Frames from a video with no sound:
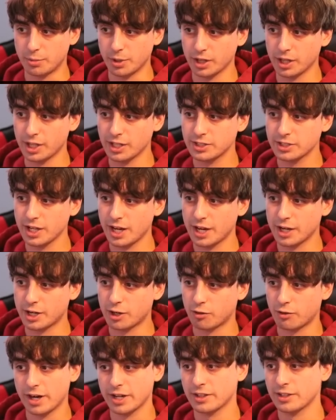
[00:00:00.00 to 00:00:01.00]
But let's say I
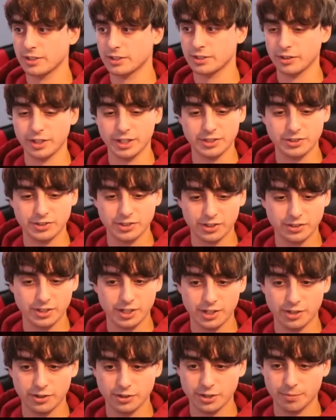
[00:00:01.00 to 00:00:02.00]
crank this to like
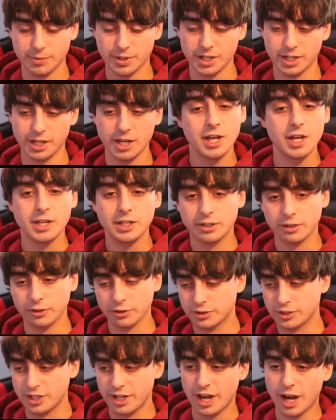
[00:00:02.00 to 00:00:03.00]
16 or something, you'll
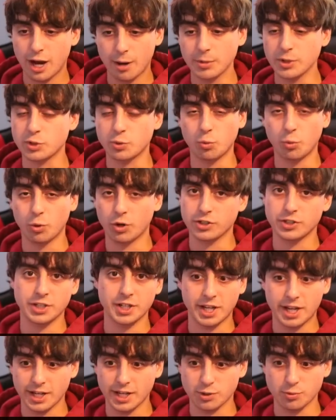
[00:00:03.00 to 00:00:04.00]
see how much worse it
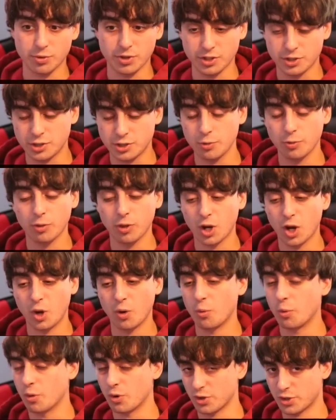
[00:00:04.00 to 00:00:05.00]
gets with a too
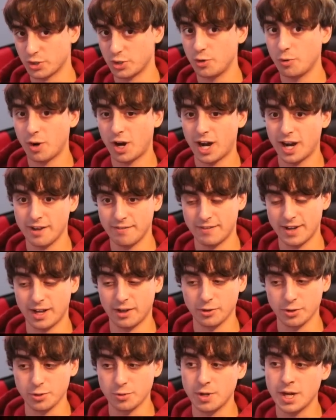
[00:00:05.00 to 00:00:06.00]
low or too high
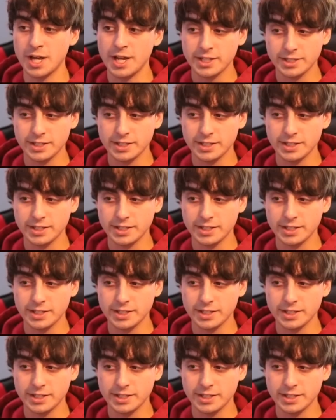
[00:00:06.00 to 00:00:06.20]
value.